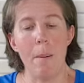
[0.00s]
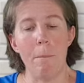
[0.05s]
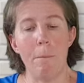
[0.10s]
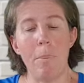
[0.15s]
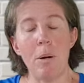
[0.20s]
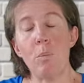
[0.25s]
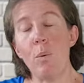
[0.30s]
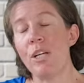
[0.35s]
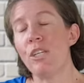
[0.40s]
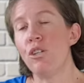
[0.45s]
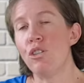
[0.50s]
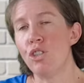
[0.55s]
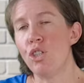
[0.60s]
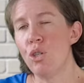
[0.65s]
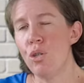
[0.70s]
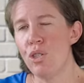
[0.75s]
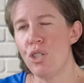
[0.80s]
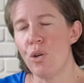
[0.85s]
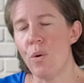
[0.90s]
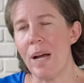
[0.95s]
But when you
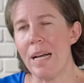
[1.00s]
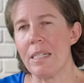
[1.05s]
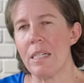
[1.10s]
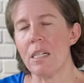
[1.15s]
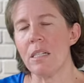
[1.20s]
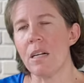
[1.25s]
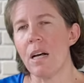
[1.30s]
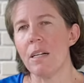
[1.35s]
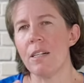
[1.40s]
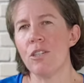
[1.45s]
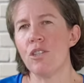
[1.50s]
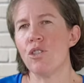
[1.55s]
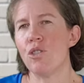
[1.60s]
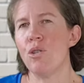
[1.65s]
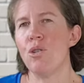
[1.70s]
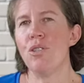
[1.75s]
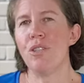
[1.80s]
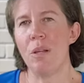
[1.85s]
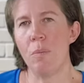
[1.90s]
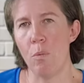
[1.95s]
choose your exercises,
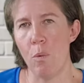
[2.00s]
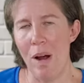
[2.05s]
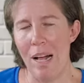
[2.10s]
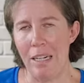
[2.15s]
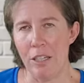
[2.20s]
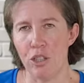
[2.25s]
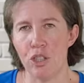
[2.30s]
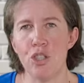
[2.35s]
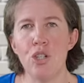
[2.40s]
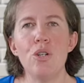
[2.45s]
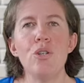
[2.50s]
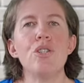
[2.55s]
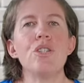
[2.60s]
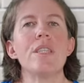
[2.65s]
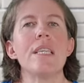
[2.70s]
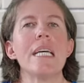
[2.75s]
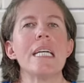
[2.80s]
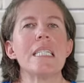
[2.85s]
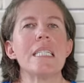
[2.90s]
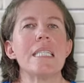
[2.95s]
choose them well. Choose
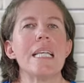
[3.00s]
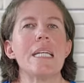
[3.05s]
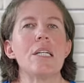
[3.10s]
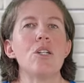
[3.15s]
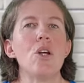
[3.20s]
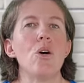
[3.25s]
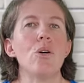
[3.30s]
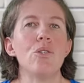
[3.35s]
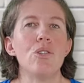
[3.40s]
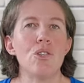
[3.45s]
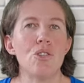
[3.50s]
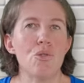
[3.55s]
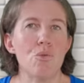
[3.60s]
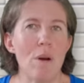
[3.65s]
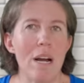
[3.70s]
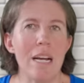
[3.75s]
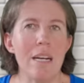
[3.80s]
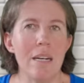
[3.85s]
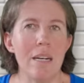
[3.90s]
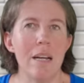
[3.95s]
things that don't
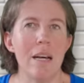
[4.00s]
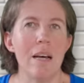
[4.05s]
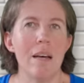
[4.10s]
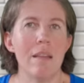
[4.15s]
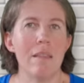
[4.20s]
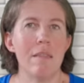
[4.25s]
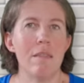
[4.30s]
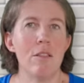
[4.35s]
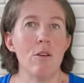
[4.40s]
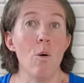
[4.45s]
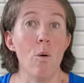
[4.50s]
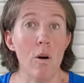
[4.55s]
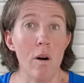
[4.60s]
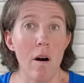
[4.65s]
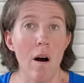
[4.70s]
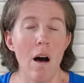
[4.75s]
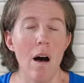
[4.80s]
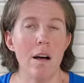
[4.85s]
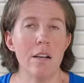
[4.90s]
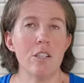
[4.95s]
strain your
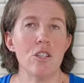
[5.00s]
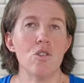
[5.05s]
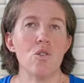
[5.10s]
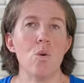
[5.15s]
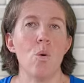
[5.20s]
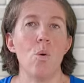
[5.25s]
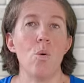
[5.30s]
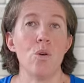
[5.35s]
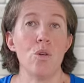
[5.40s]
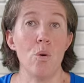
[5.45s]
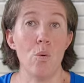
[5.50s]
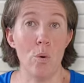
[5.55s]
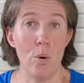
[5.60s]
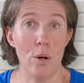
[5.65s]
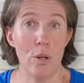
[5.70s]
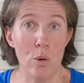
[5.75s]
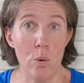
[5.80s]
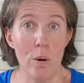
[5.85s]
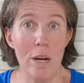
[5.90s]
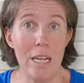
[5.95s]
cast or your
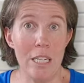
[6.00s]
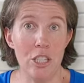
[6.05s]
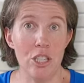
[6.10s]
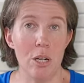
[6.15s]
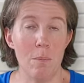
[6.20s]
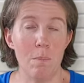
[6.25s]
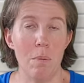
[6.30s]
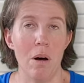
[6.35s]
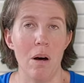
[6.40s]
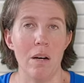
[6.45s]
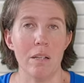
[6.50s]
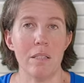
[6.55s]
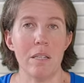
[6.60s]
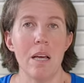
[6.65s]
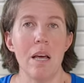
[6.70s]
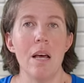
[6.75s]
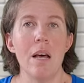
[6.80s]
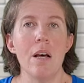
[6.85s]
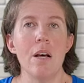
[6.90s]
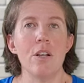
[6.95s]
injured part.
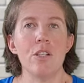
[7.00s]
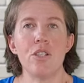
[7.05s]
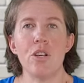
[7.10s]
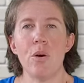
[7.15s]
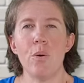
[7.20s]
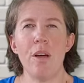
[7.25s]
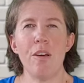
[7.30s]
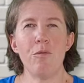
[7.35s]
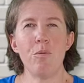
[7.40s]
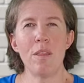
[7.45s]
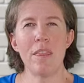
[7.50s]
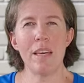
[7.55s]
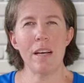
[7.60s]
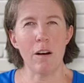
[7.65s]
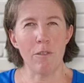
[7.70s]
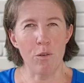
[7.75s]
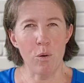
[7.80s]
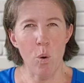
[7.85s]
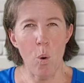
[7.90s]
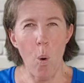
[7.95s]
So if we think
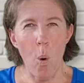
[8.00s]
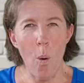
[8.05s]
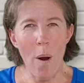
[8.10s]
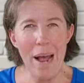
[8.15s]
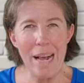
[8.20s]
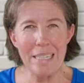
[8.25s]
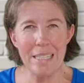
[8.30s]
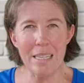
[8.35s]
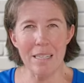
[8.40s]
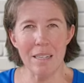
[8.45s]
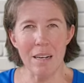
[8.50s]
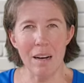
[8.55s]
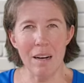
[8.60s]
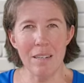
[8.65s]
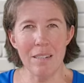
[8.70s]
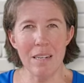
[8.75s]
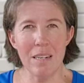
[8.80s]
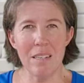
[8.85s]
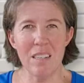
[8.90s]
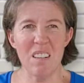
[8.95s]
of core
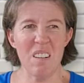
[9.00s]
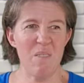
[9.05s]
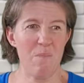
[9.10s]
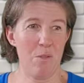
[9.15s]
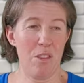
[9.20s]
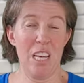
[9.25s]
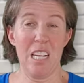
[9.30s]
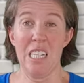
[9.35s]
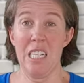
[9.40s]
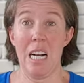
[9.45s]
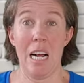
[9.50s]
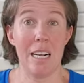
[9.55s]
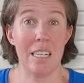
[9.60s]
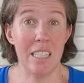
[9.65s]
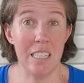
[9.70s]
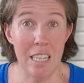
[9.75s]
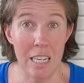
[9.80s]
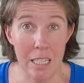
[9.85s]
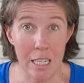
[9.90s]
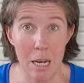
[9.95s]
exercises, things like
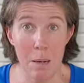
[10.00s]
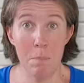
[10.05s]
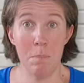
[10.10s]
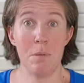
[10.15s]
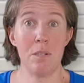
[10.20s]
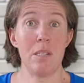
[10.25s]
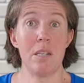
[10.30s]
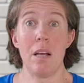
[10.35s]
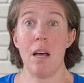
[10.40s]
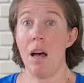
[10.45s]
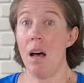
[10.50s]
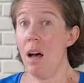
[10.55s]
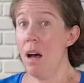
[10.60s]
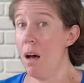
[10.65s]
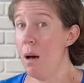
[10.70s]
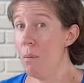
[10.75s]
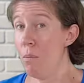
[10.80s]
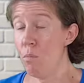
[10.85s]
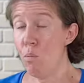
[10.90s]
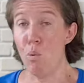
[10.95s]
sit-ups,
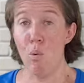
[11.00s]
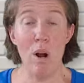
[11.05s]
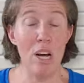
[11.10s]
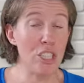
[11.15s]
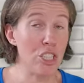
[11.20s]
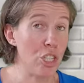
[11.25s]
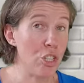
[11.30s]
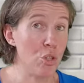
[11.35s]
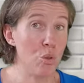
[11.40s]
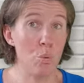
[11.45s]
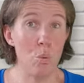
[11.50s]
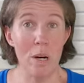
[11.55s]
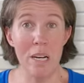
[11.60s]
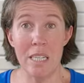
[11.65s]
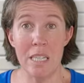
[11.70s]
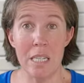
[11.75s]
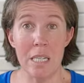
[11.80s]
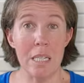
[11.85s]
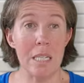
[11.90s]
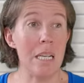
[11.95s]
Russian
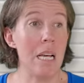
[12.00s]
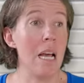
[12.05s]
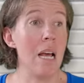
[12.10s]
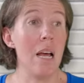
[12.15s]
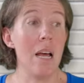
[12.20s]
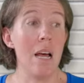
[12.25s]
twists,